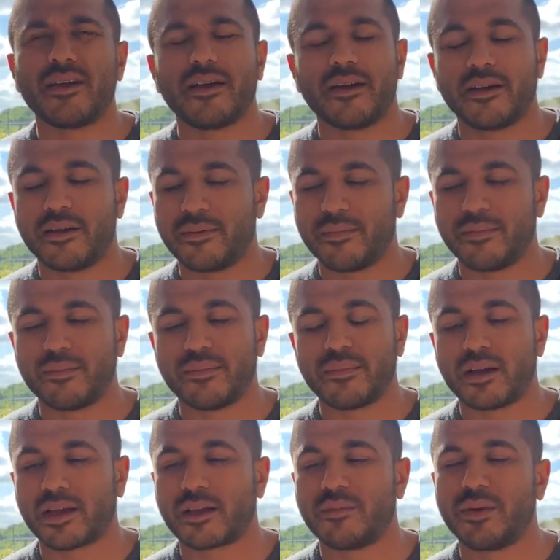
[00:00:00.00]

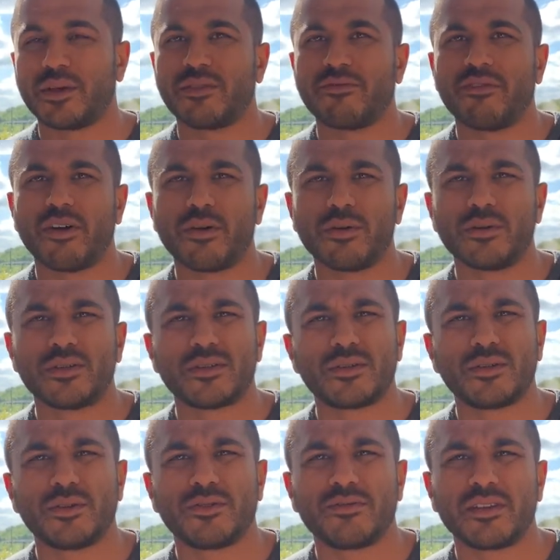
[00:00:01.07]
I can be on the road
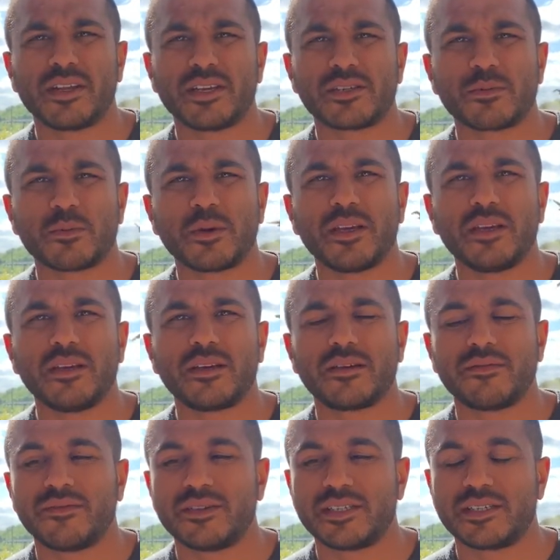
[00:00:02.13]
2-3 days a week,
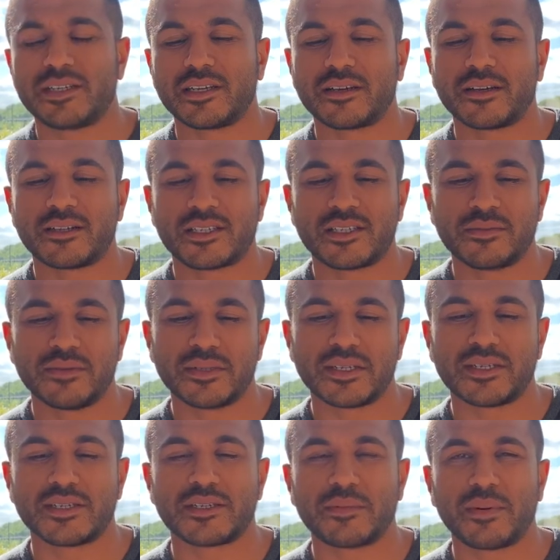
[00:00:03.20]
visiting customers
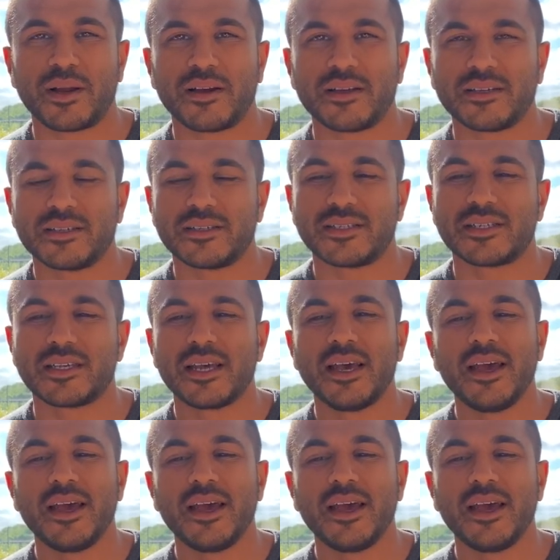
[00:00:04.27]
and suppliers,